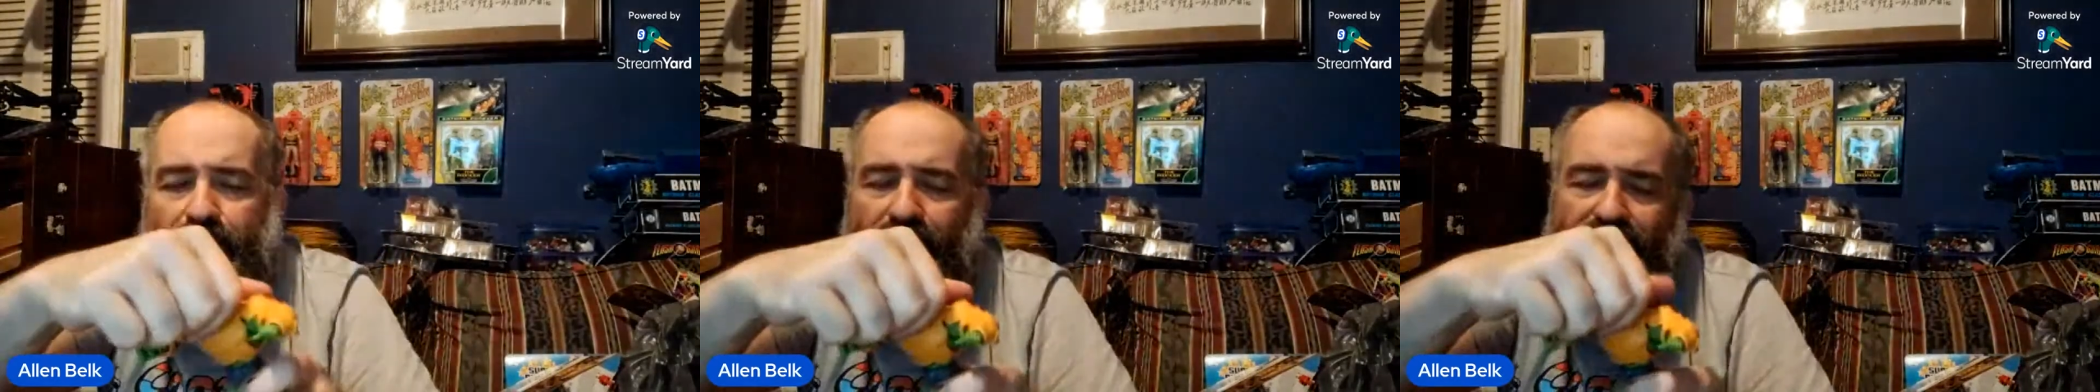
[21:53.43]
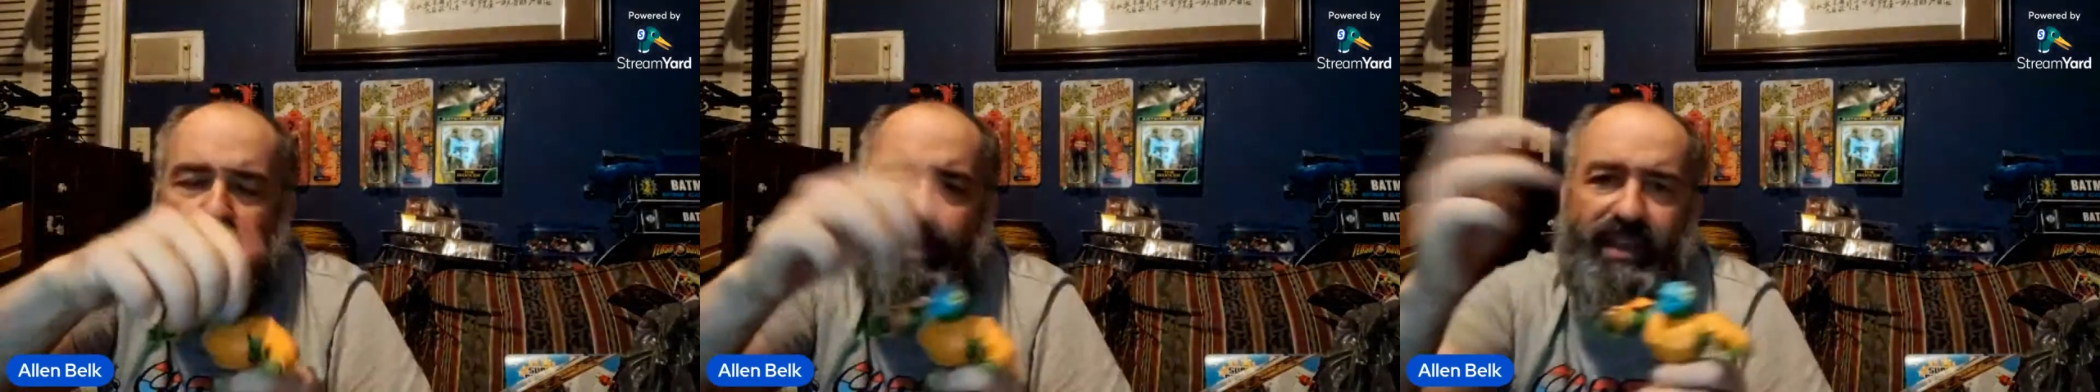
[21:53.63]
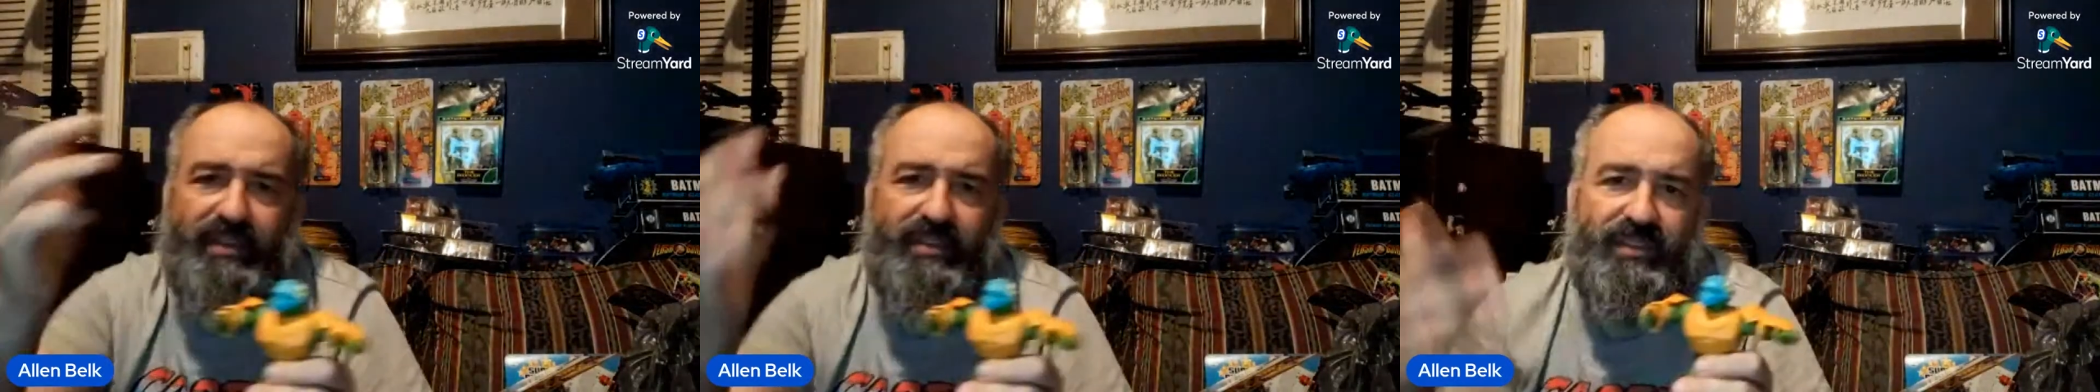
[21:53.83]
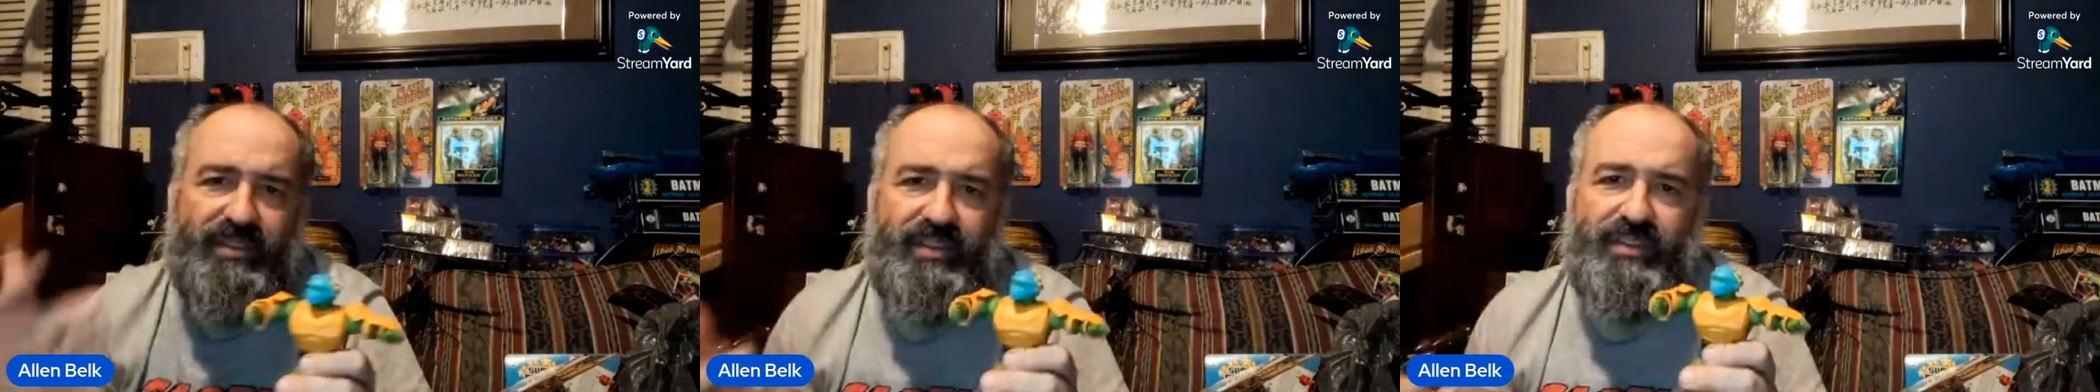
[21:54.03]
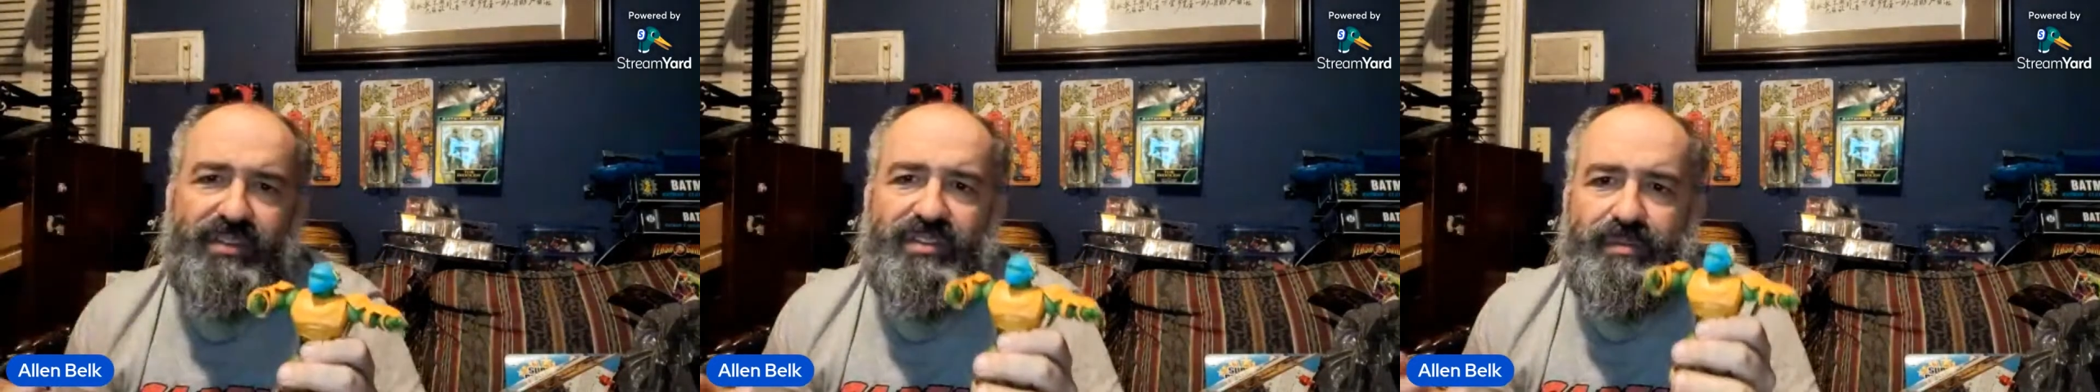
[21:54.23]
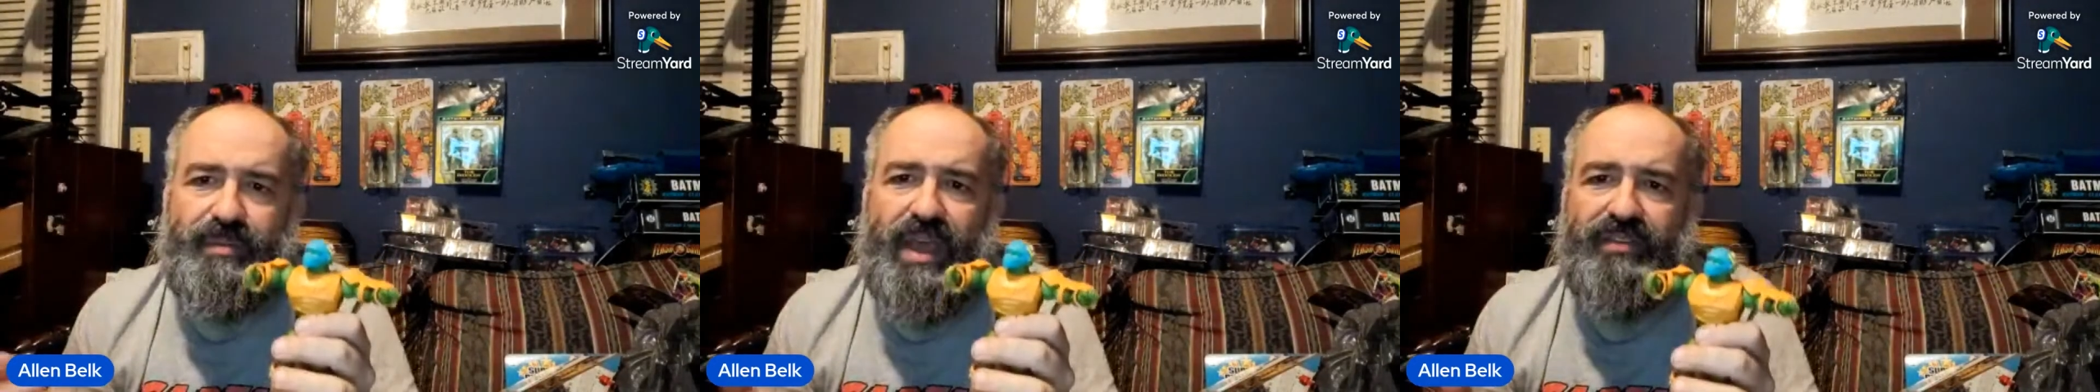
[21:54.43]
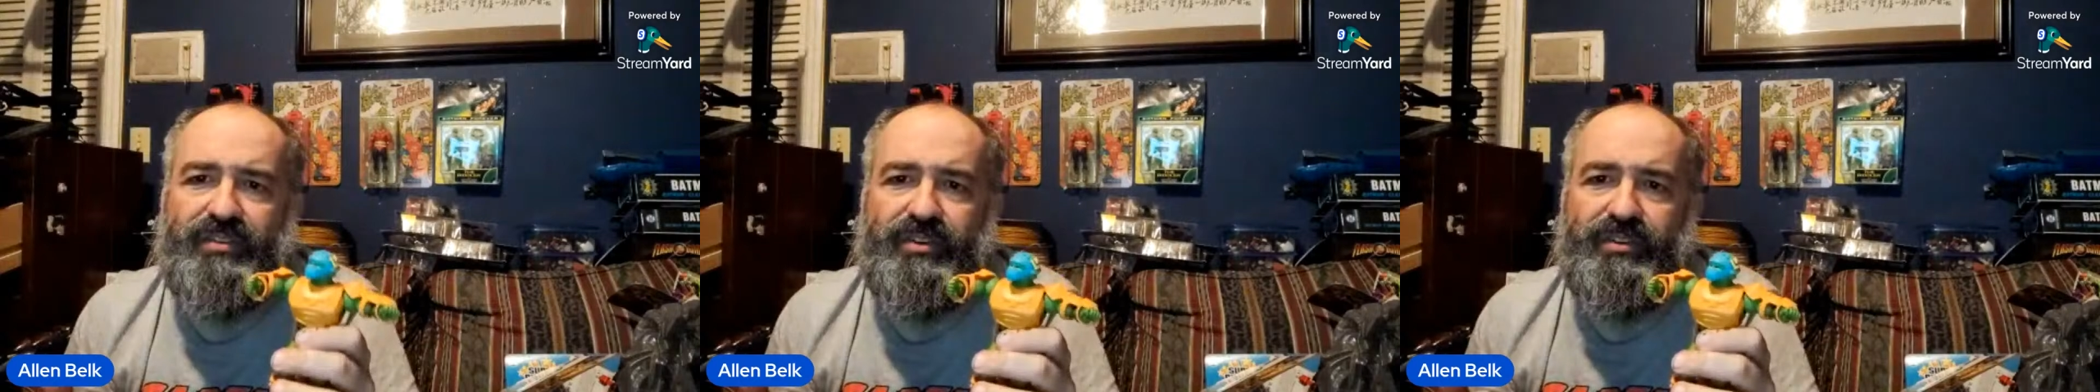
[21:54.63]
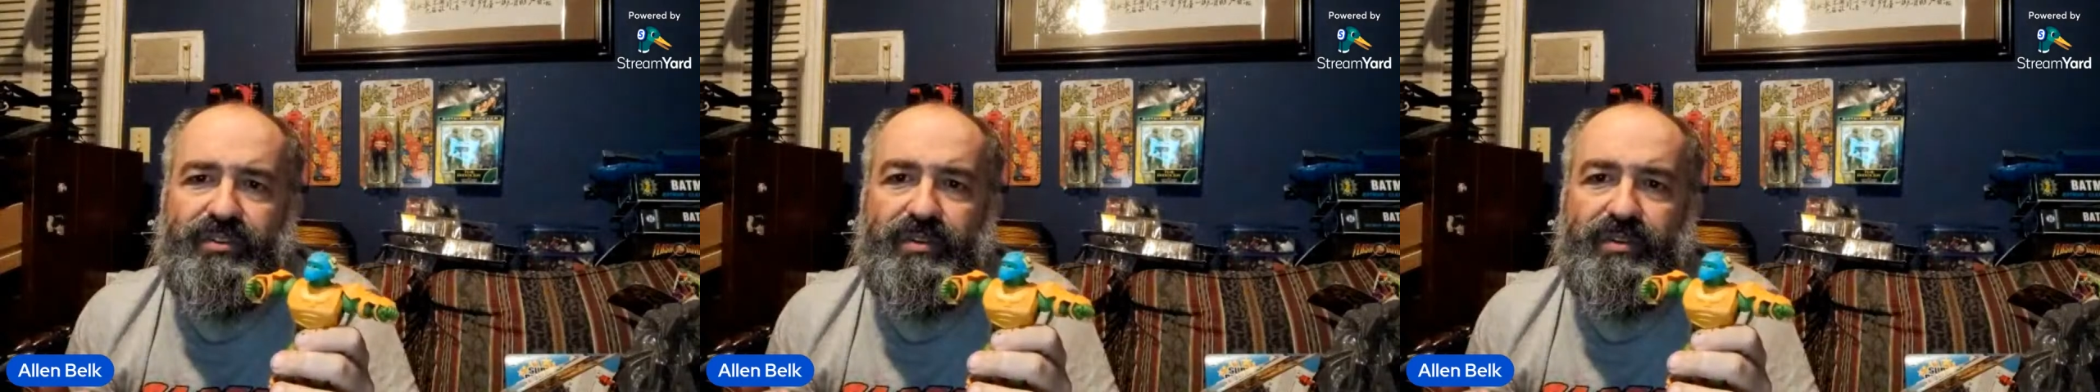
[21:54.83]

By the way, since this is a Master